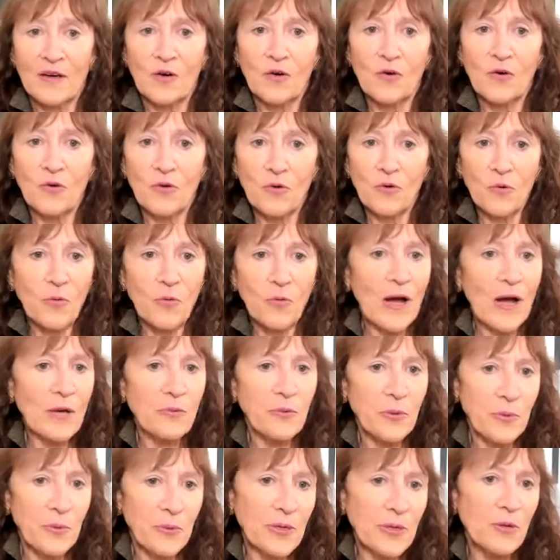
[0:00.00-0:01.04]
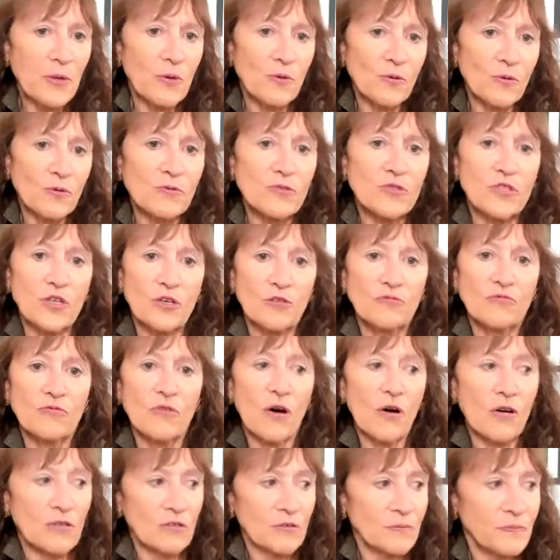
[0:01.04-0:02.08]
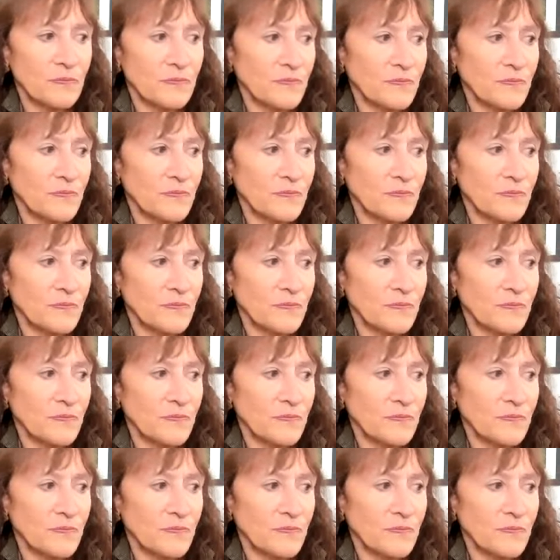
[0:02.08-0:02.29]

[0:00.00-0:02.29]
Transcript: Or why were we all so wrong?